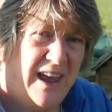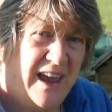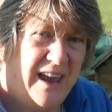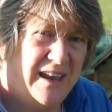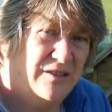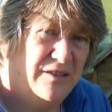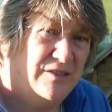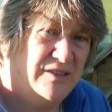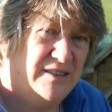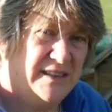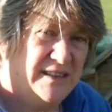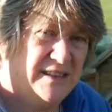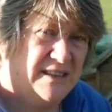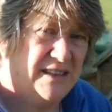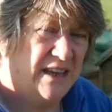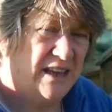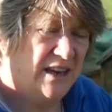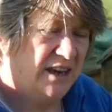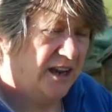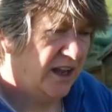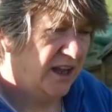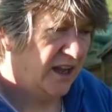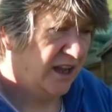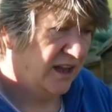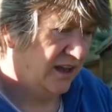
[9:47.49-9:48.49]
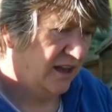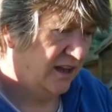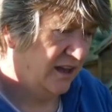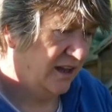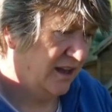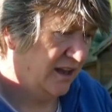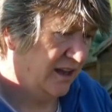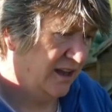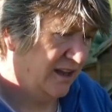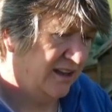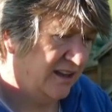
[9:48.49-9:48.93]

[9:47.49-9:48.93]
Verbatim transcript: houses in here, uh,